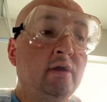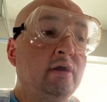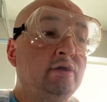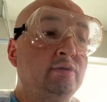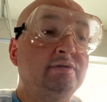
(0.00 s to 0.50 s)

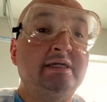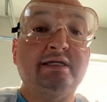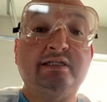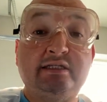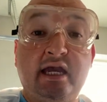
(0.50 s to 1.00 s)
using a
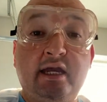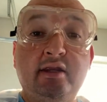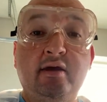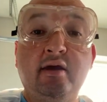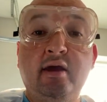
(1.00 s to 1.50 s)
stain
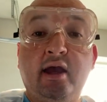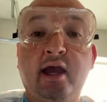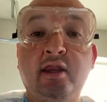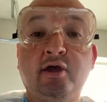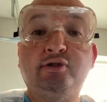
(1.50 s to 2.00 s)

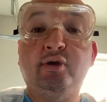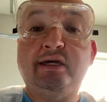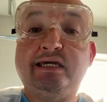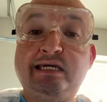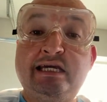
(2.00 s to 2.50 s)
and also
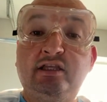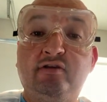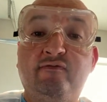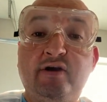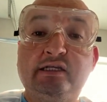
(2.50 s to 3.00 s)
heat
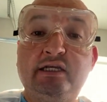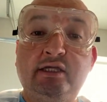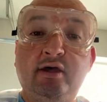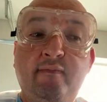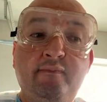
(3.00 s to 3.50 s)
fixing
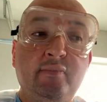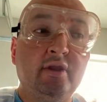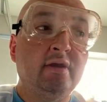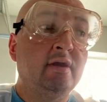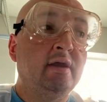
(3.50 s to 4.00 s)
them,
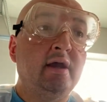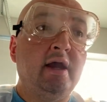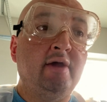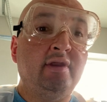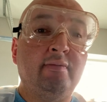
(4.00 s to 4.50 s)

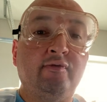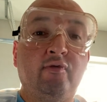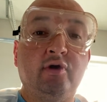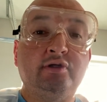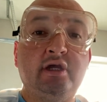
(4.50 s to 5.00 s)
and then of
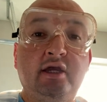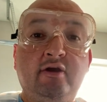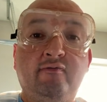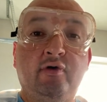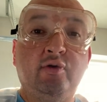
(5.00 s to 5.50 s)
course taking
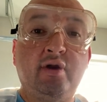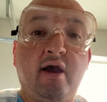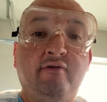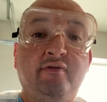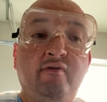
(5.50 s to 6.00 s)

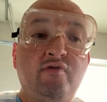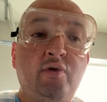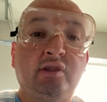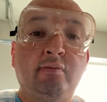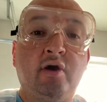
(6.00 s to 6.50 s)
photographs and
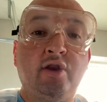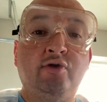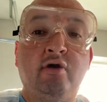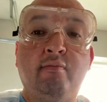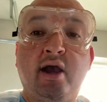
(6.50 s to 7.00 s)
viewing them under
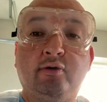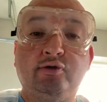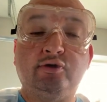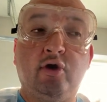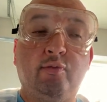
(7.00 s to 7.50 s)
a
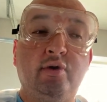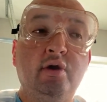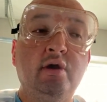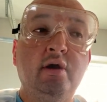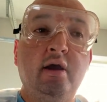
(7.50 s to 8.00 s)
microscope.
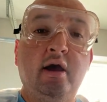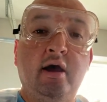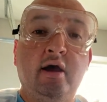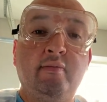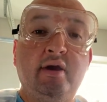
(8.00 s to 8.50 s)

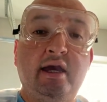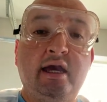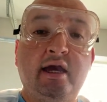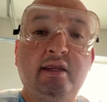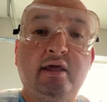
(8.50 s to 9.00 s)

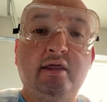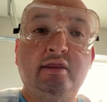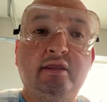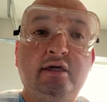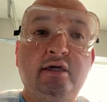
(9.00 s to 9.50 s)
In
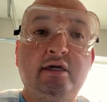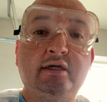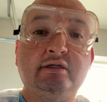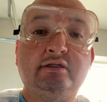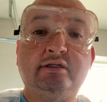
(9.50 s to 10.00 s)

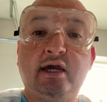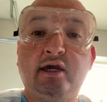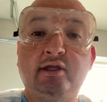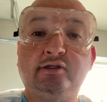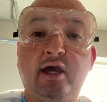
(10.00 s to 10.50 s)
the
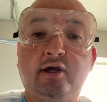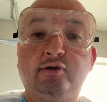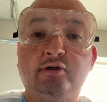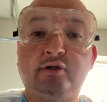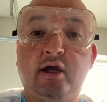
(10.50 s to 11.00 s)
second
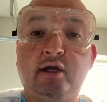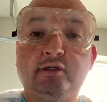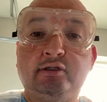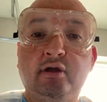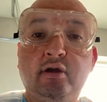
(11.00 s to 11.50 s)

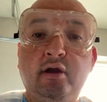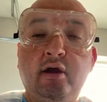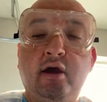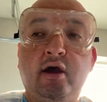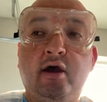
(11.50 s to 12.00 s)
exercise,
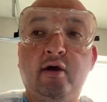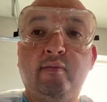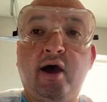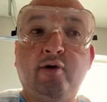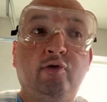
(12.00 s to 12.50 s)

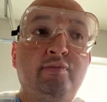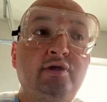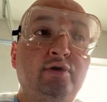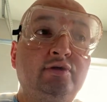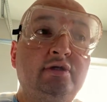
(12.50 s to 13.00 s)
I will be
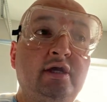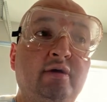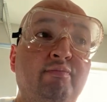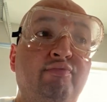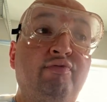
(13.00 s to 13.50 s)

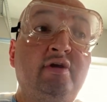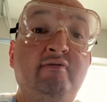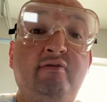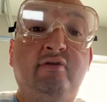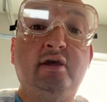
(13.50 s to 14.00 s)
using
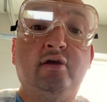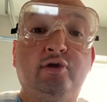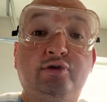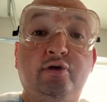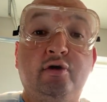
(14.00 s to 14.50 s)
previously
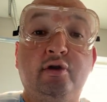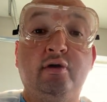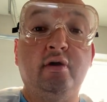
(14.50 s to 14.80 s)
cultured